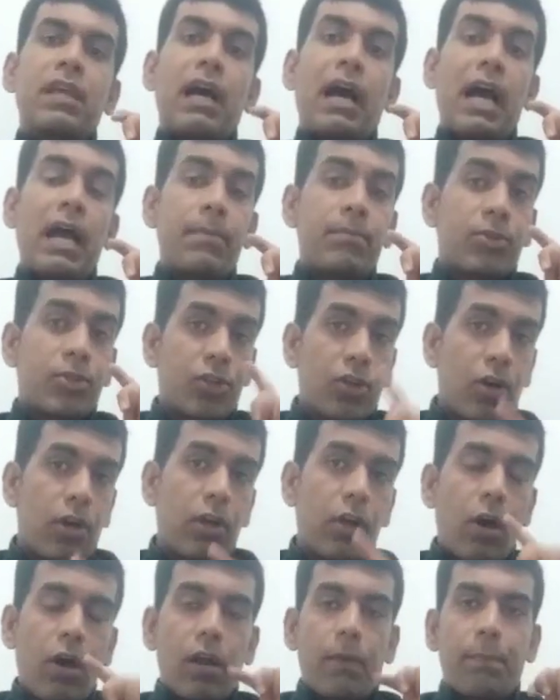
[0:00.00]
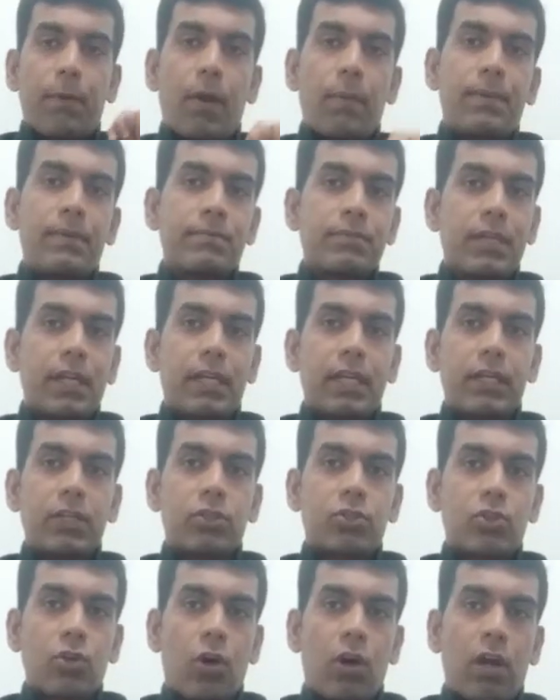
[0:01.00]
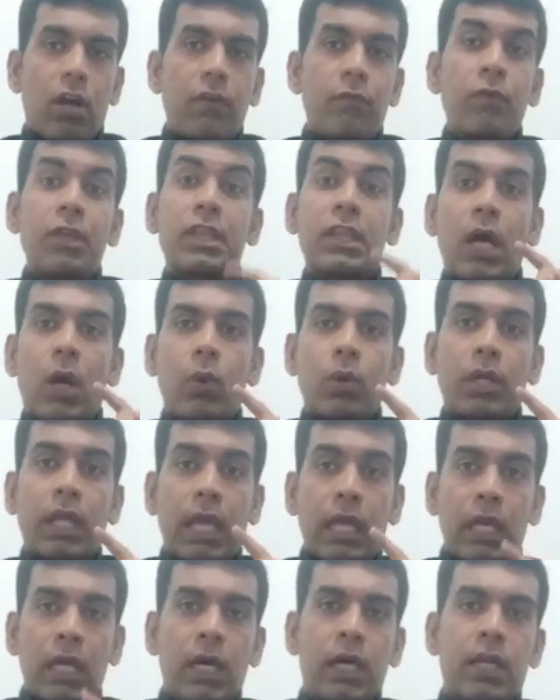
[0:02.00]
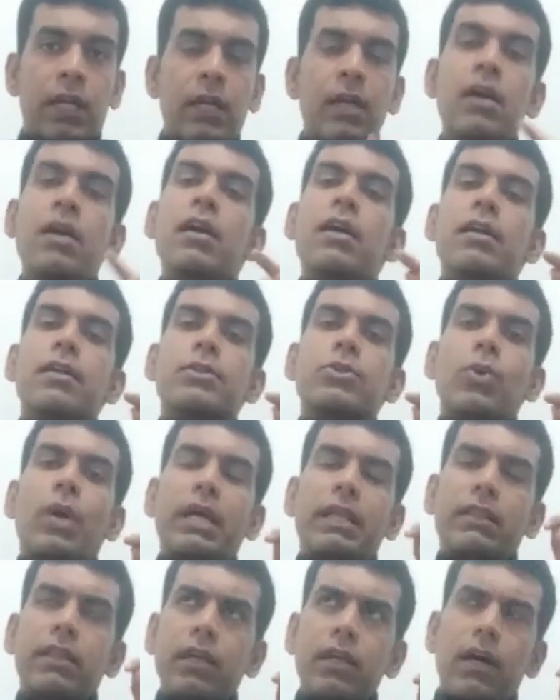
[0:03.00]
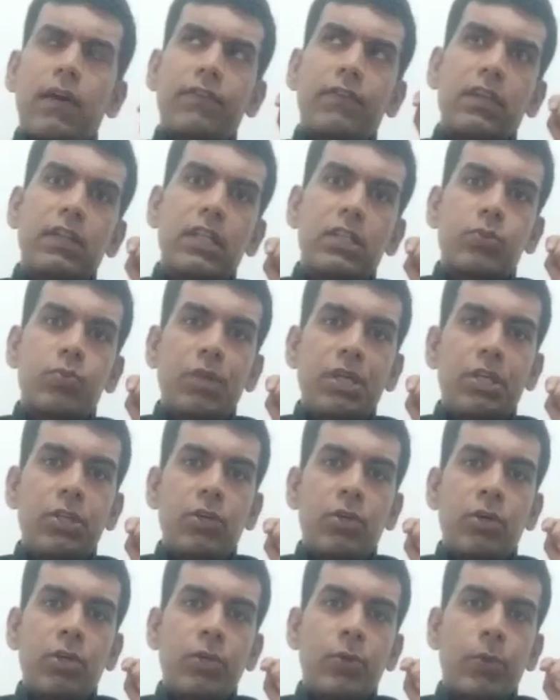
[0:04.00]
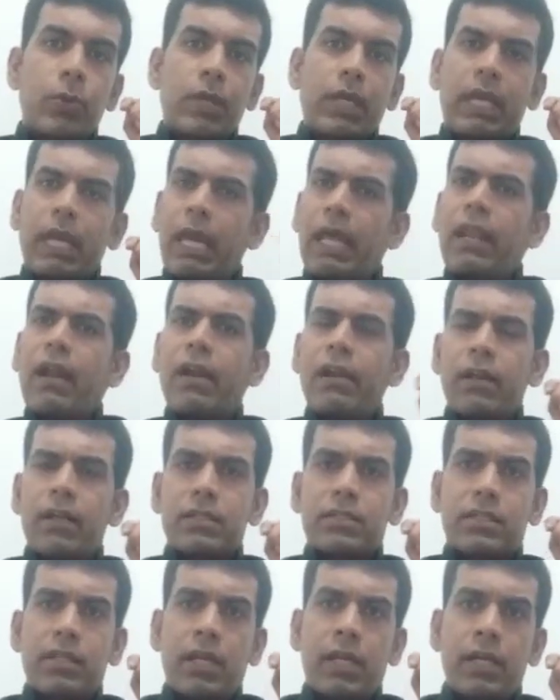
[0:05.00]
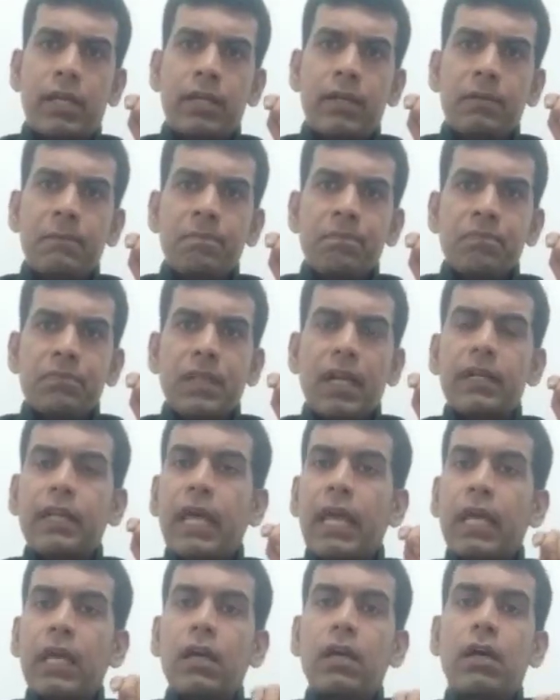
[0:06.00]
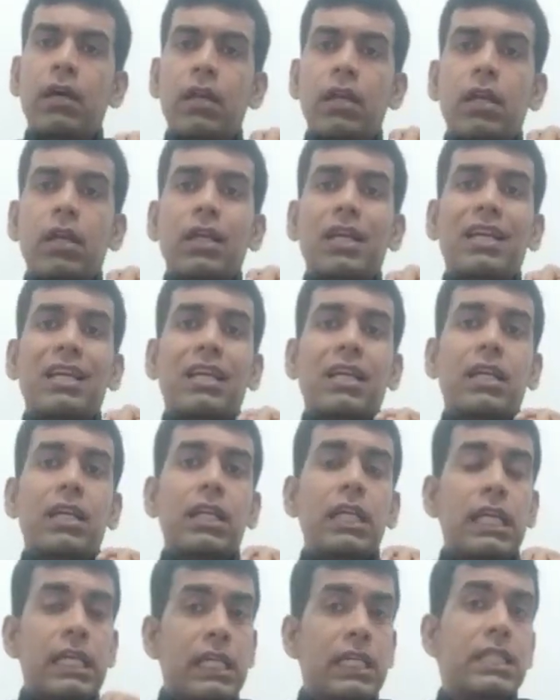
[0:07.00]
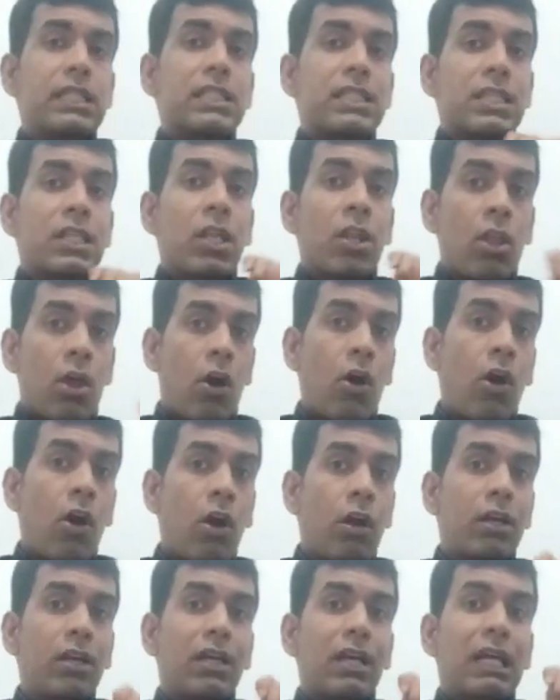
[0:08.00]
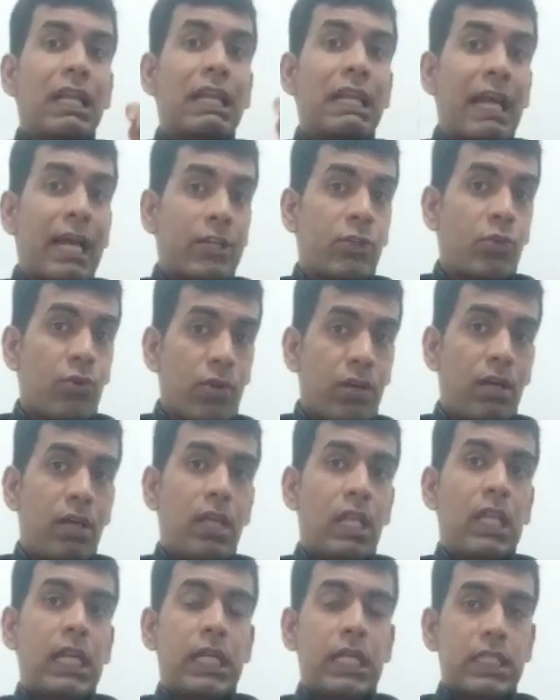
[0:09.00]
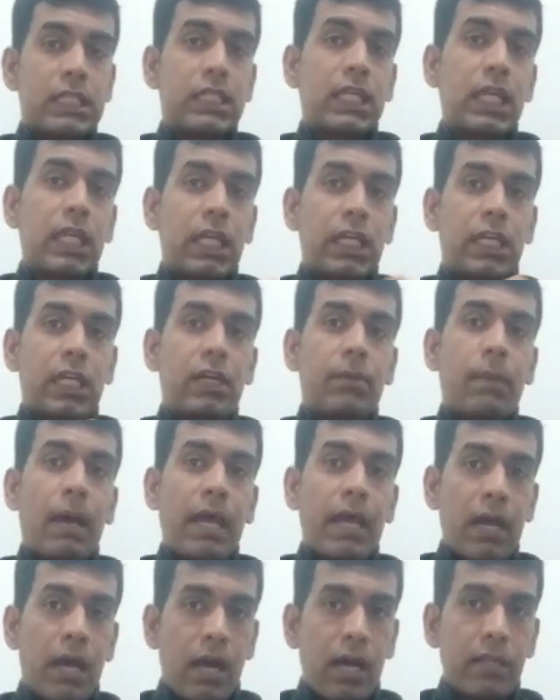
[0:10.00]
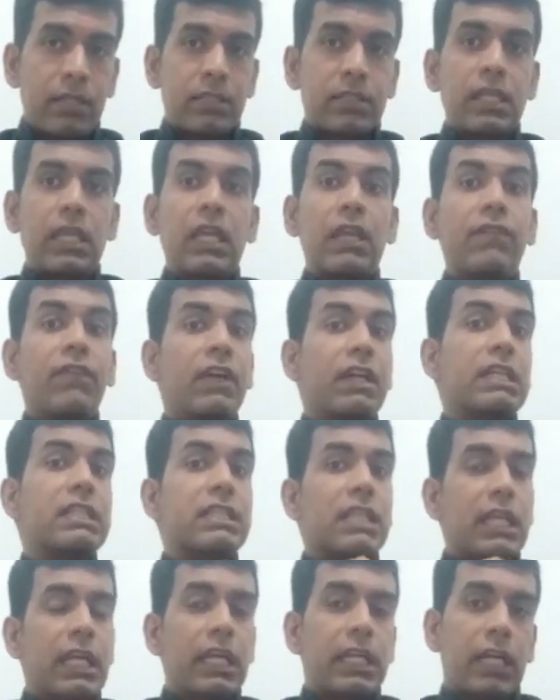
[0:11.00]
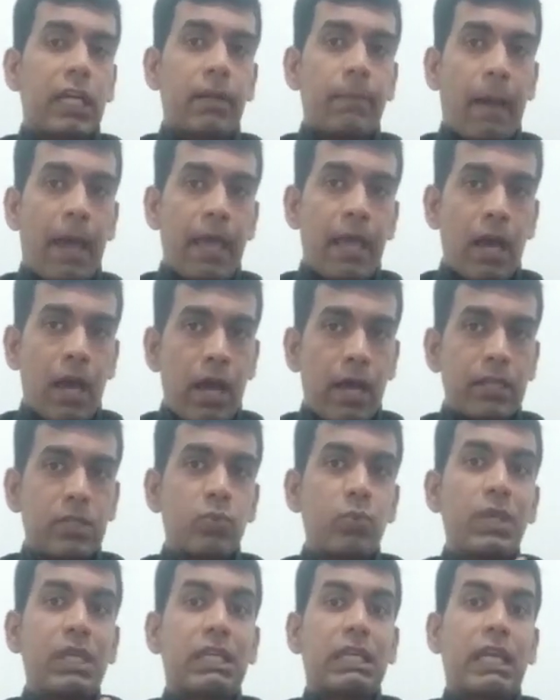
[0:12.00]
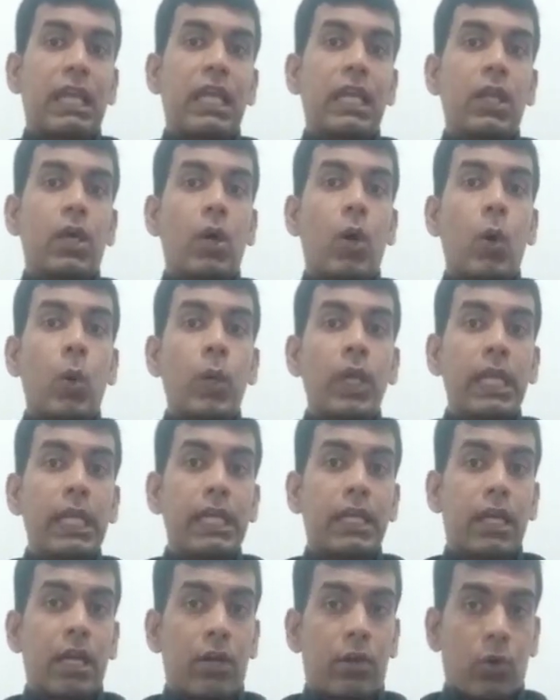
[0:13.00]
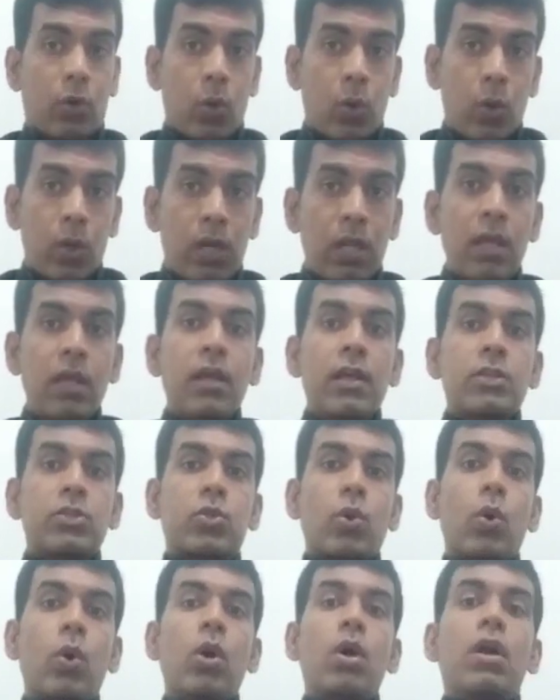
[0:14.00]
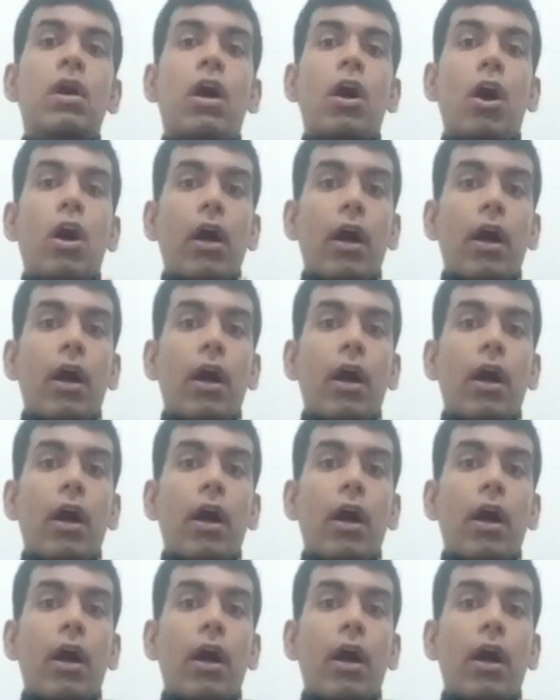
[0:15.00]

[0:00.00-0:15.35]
I am sure all problems getting solved without anger. So I think after this video you can understand that anger is not natural. It is created by us. If it is created by us, we can only control. So